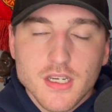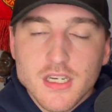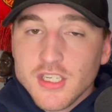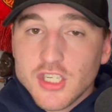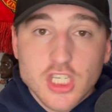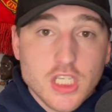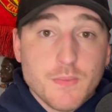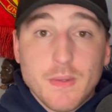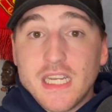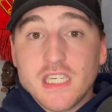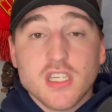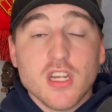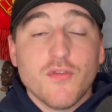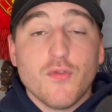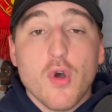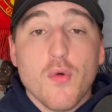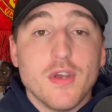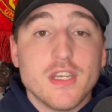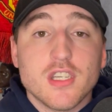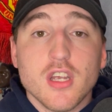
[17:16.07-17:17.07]
Just based off
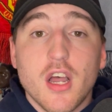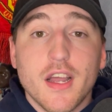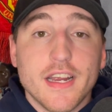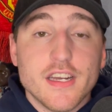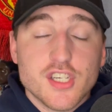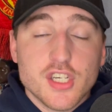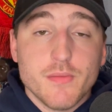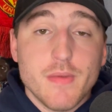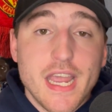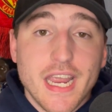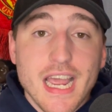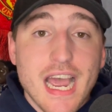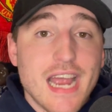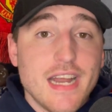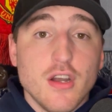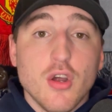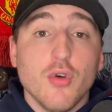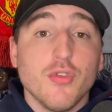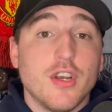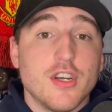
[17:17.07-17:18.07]
what we saw against Jamaica. I
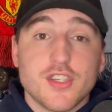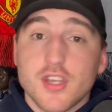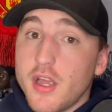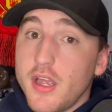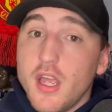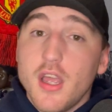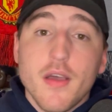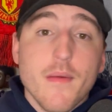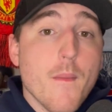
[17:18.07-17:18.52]
know there's a